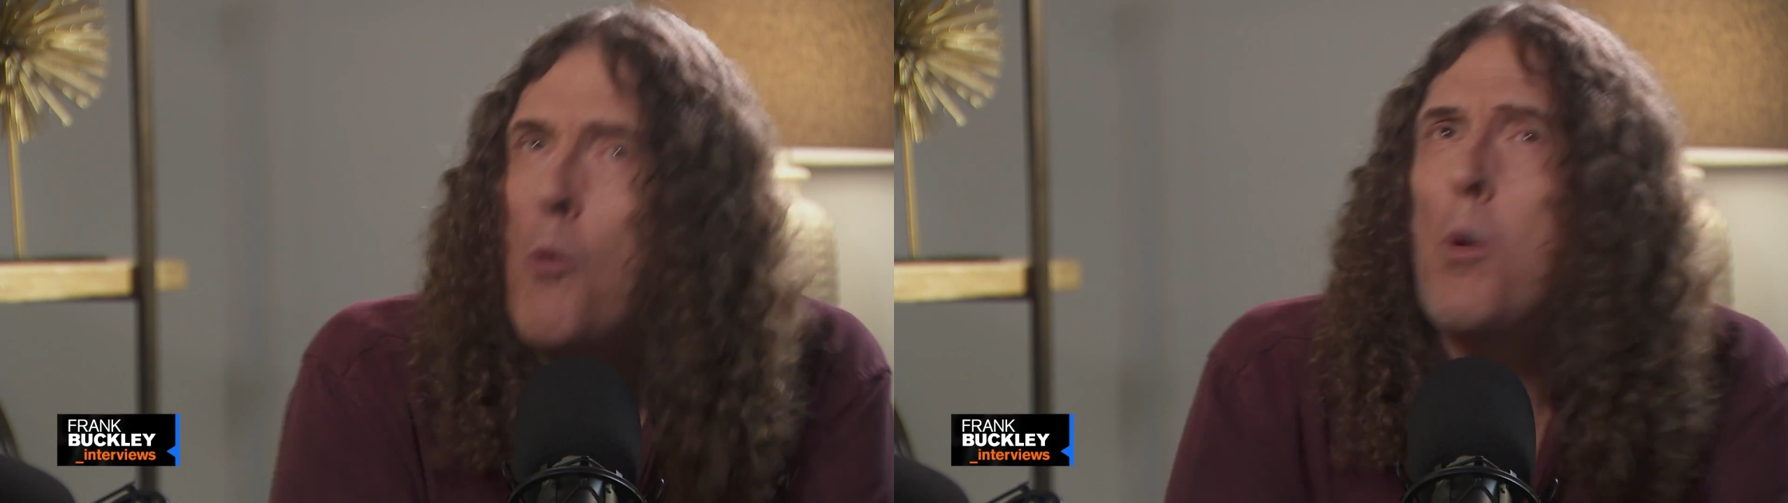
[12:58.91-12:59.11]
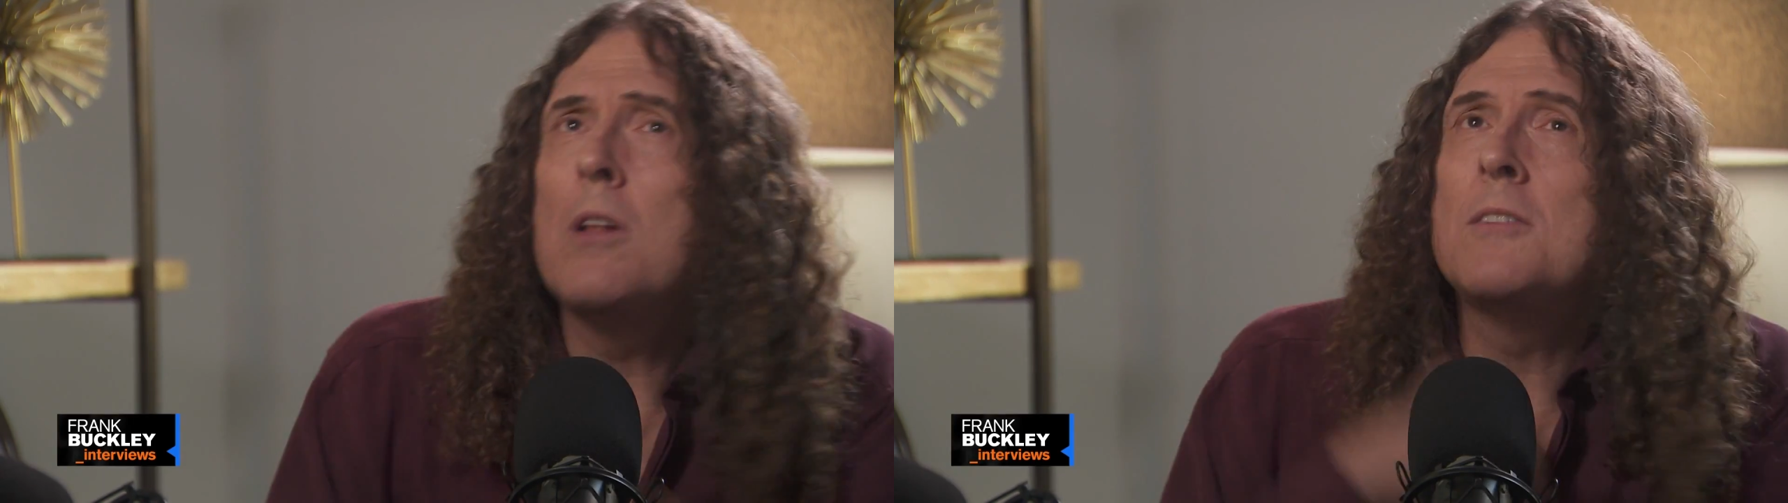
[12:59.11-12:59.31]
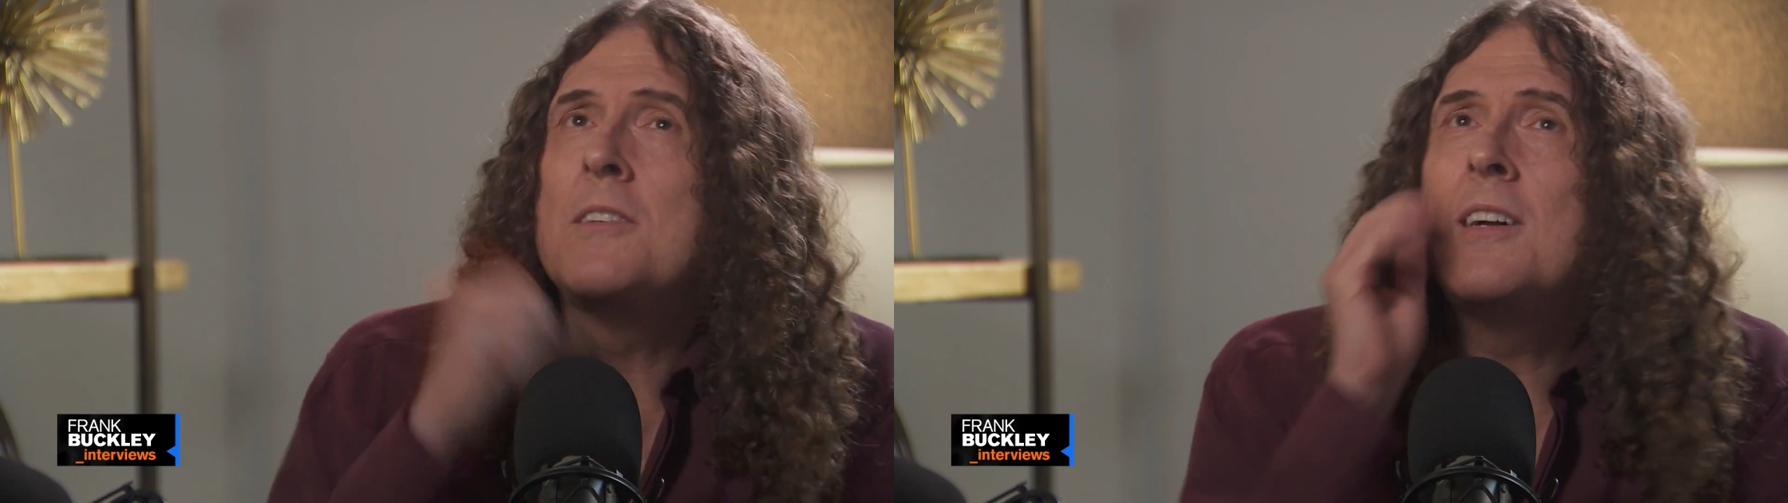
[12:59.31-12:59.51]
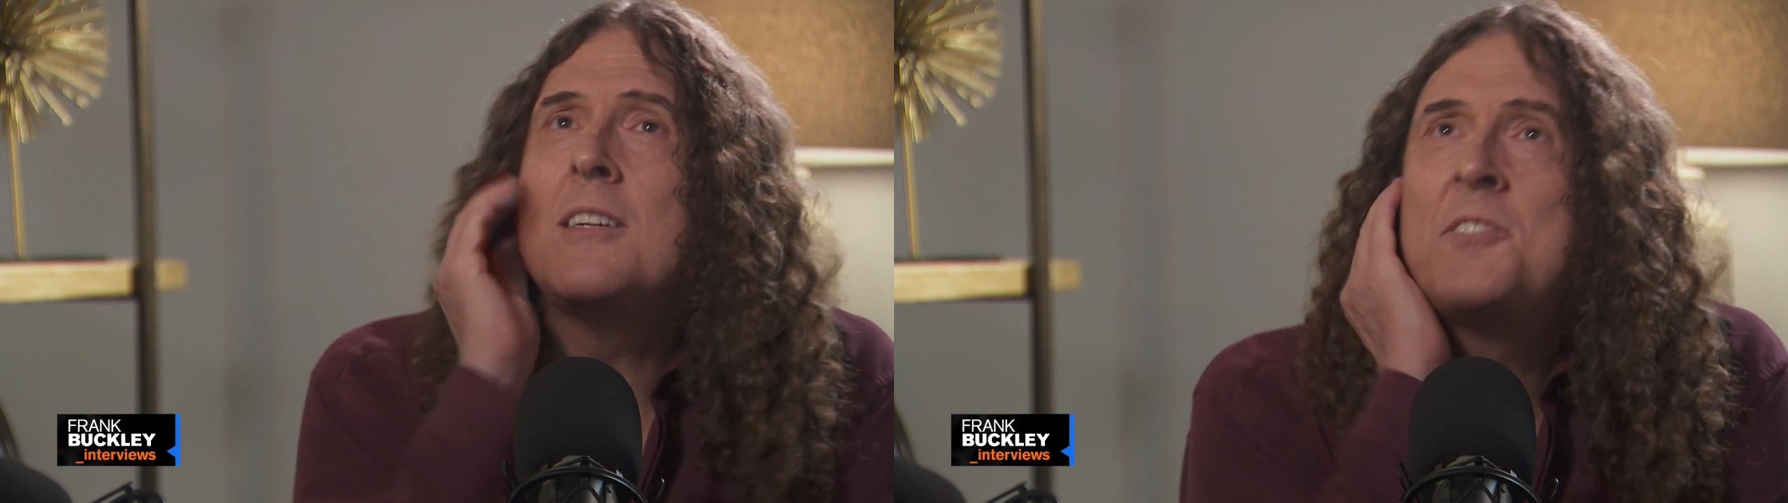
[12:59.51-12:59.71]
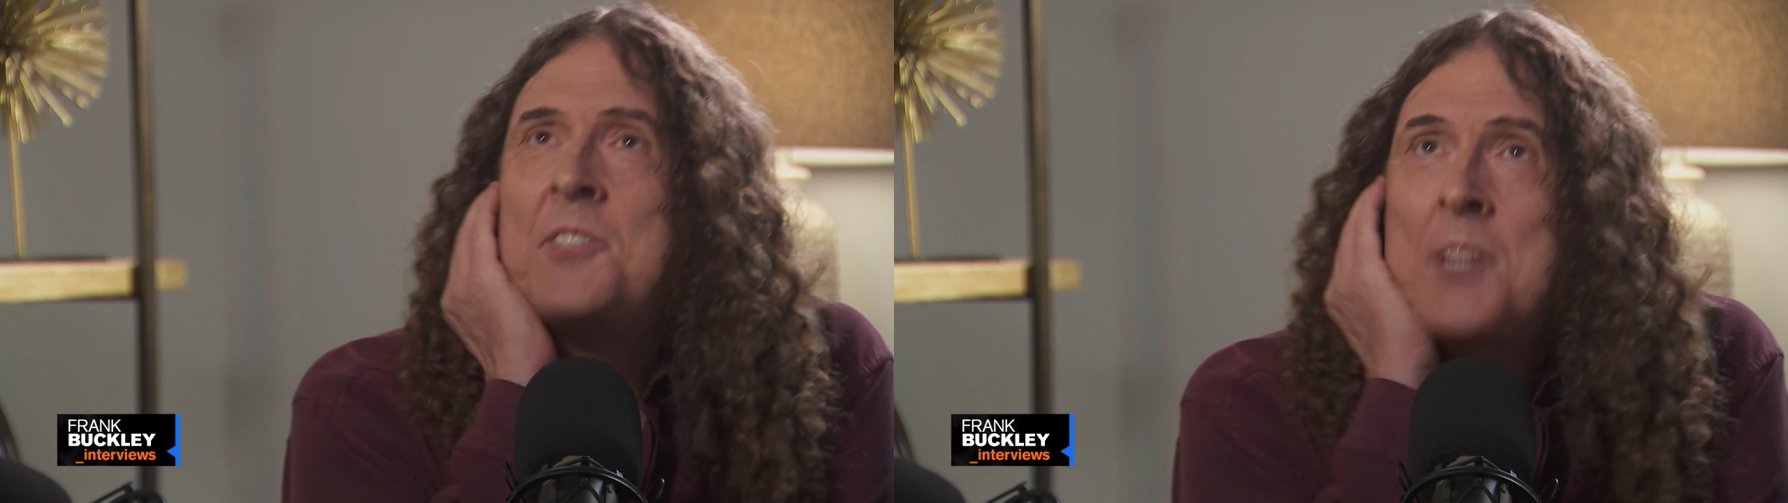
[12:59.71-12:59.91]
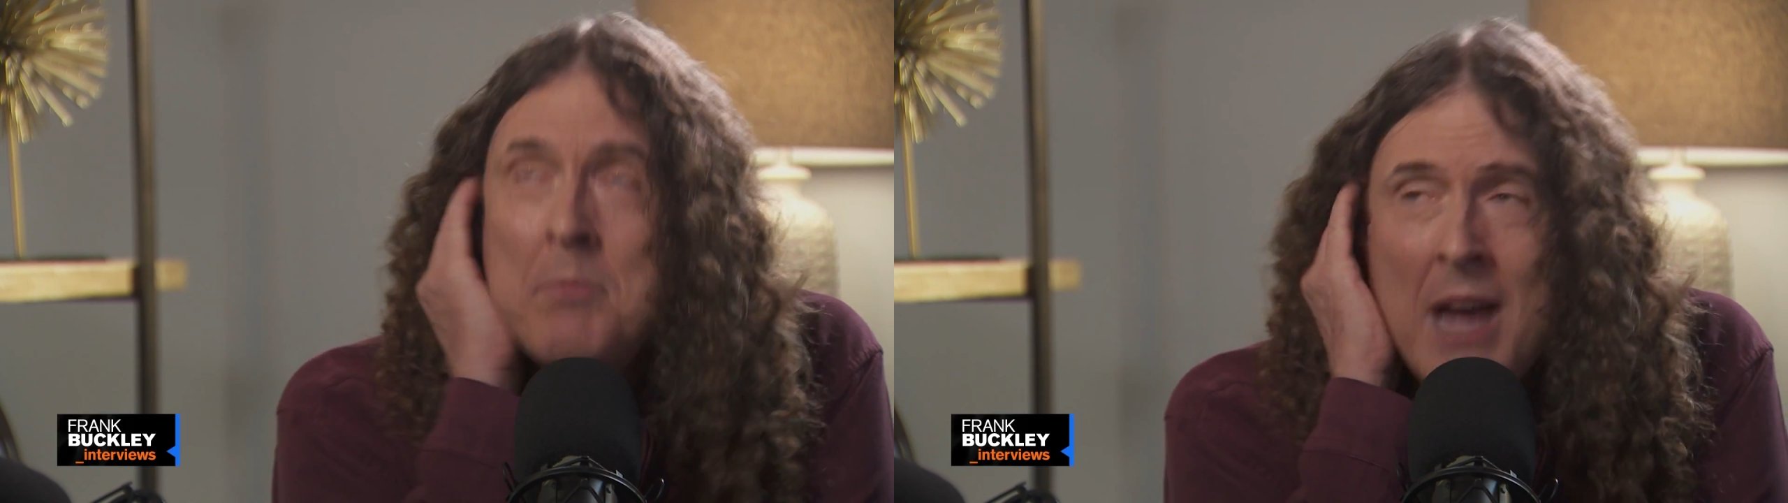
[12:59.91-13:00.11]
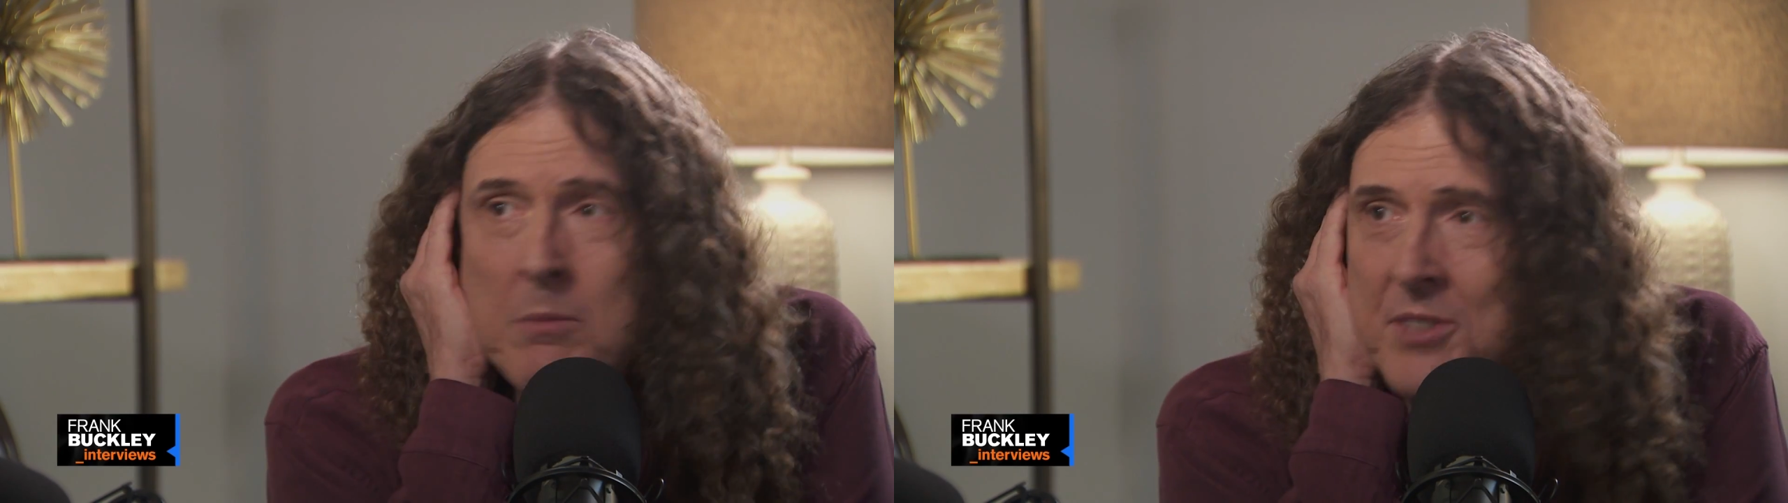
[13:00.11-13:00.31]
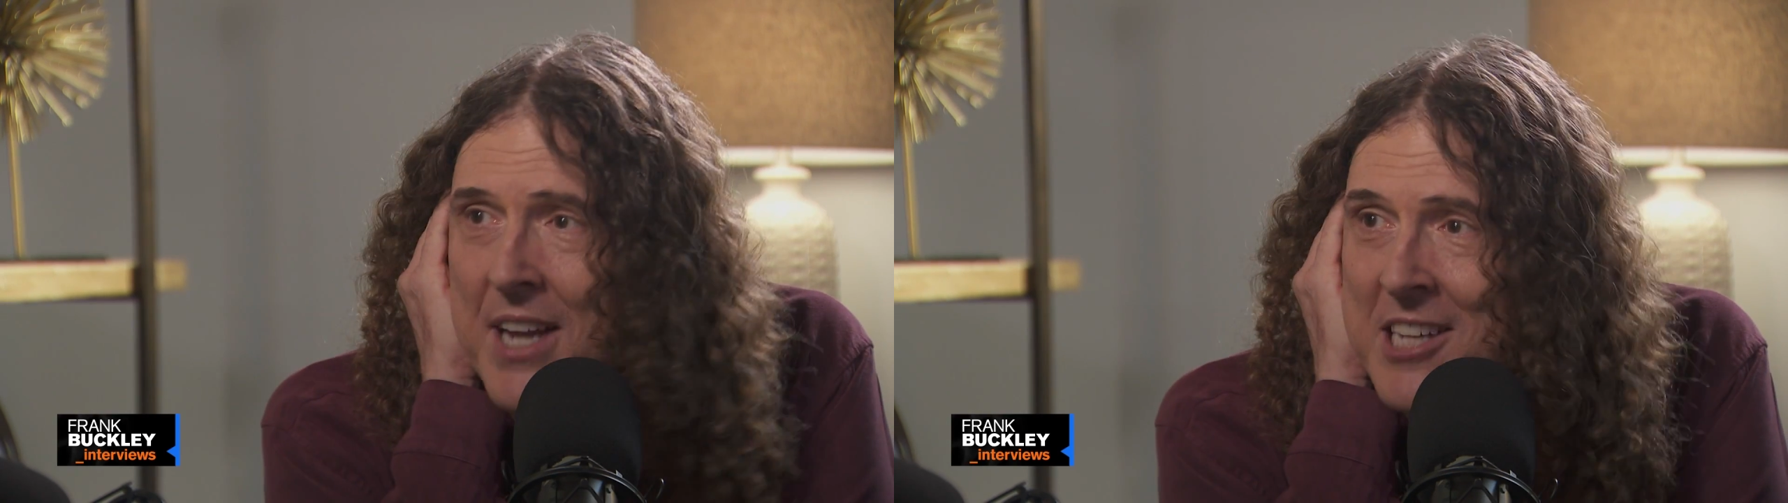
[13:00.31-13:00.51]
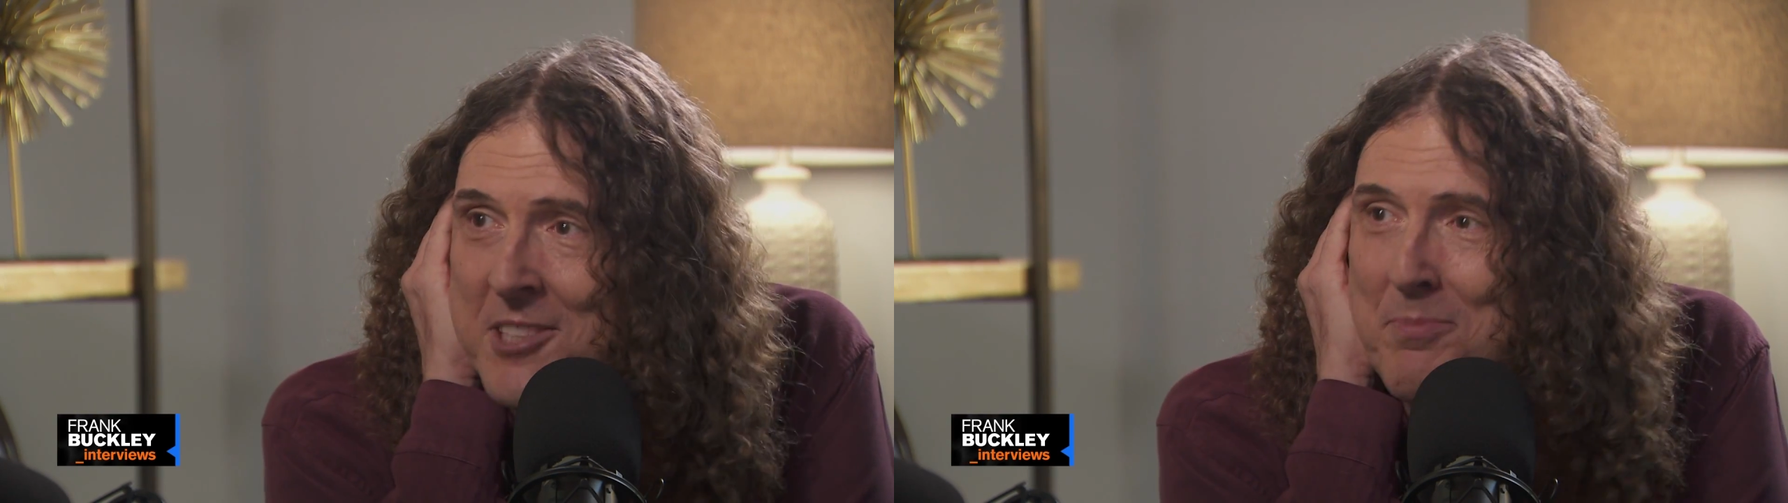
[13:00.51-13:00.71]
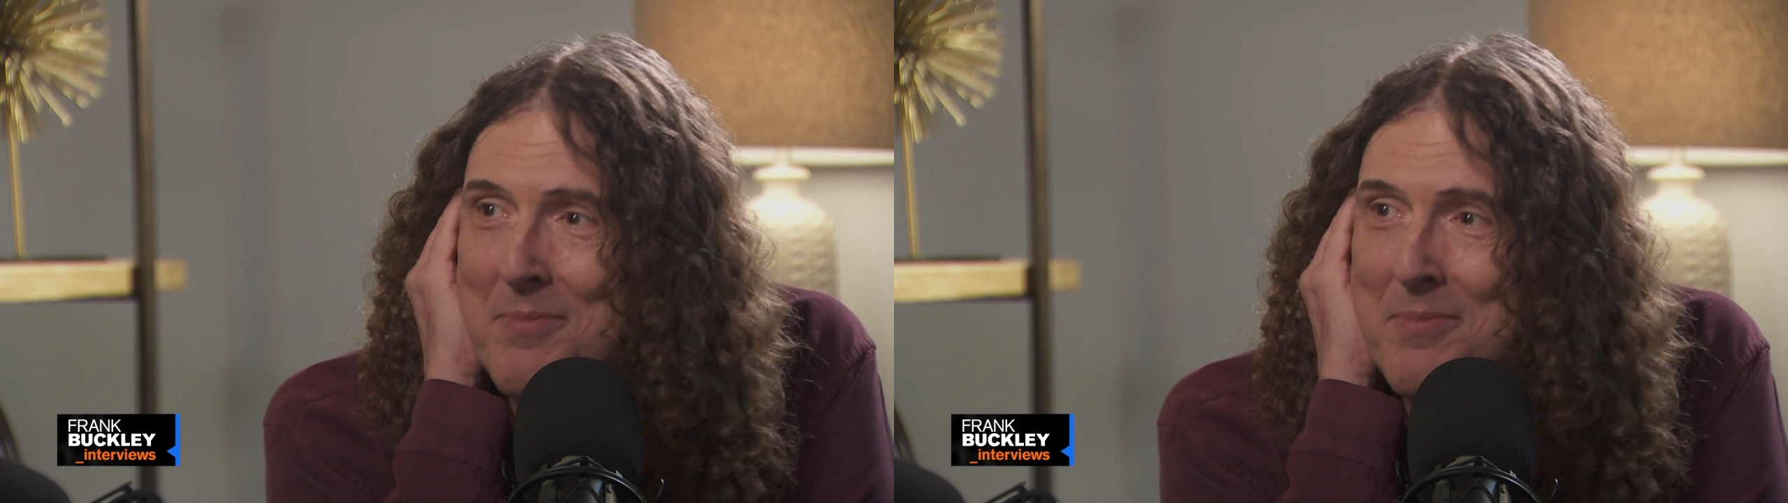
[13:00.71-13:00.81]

Well, sometimes yes,